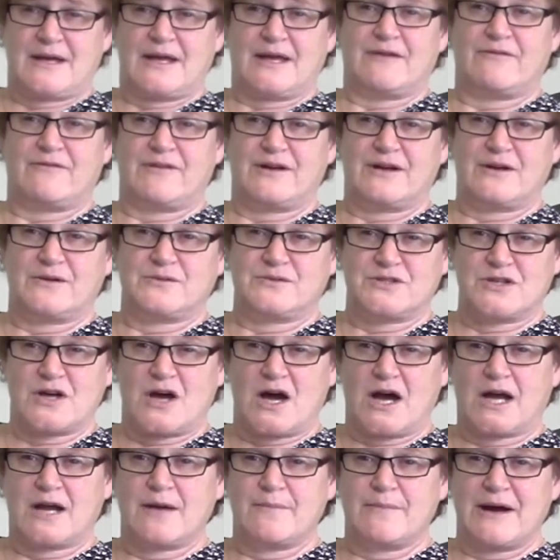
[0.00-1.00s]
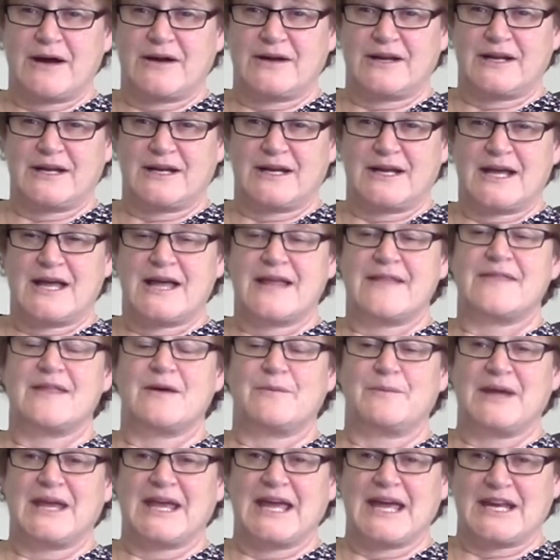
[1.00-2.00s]
If we don't talk about it,
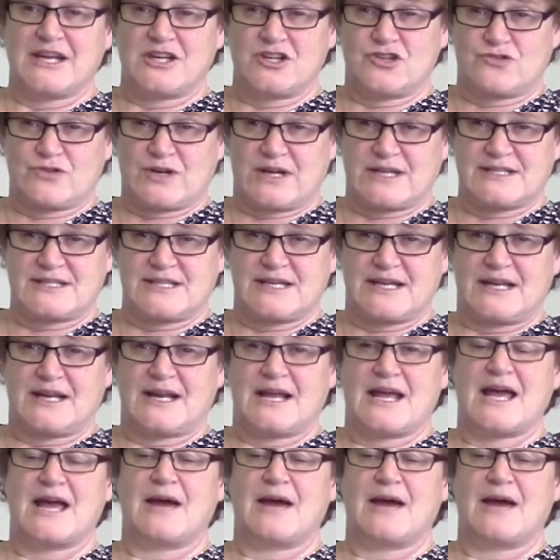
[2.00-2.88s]
then we can't address it,